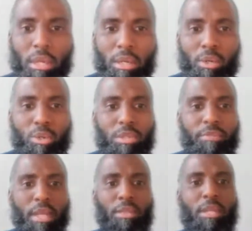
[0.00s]
whose
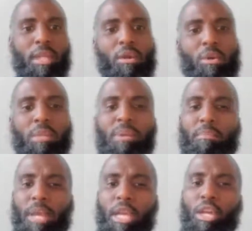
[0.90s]
faith can only be
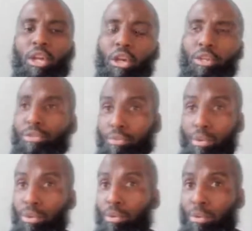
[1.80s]
made good
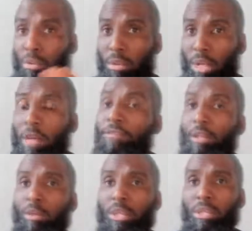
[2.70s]
through affluence,